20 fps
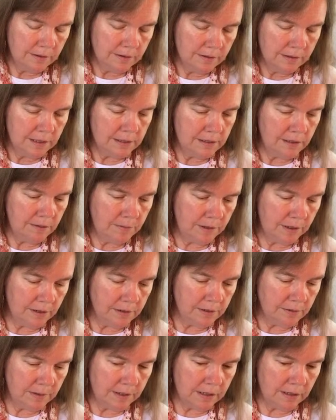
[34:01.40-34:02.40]
let's see what
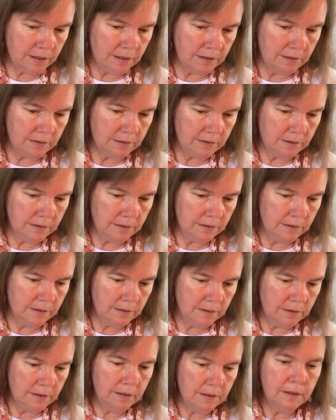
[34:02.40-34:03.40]
else we got.
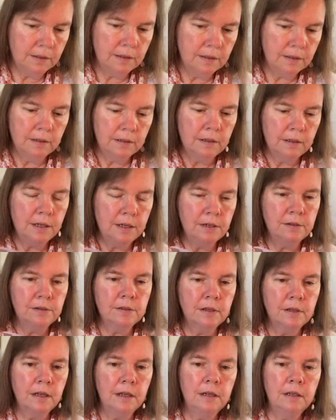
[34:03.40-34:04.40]
Here's
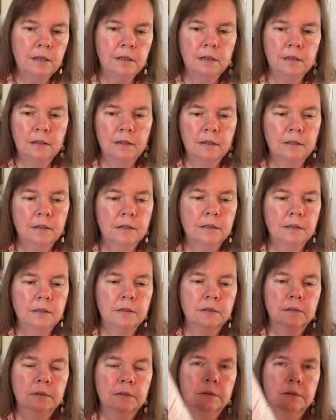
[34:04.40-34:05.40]
a
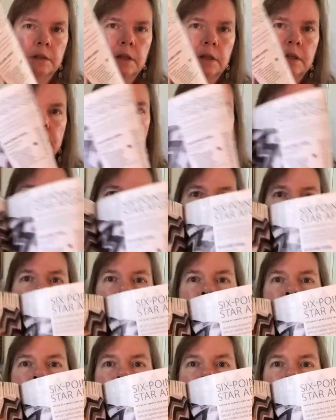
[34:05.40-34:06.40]

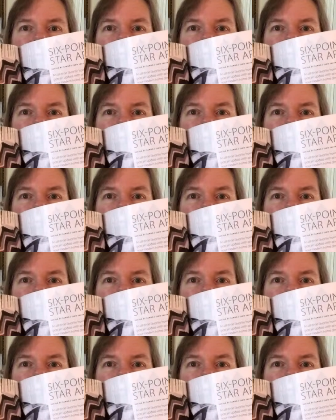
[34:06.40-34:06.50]
star